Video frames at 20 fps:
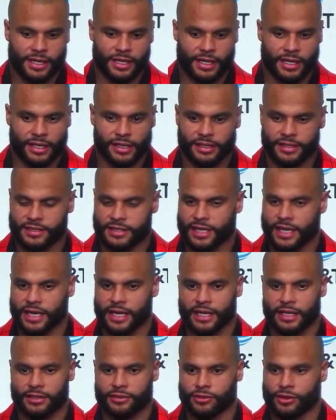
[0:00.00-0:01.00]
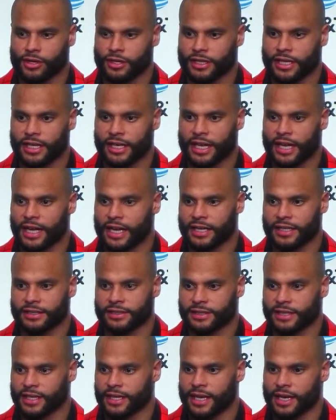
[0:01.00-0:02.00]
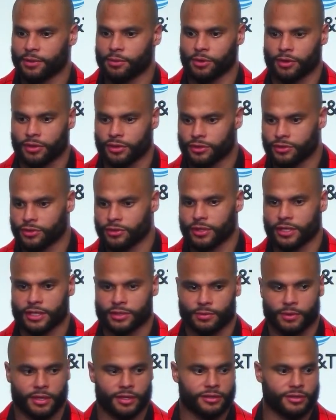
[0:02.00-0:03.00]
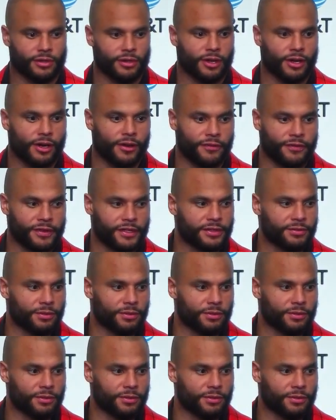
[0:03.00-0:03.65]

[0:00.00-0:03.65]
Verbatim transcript: in the sand, drawing that line and saying, hey, we're going to do this, whether it's on offense,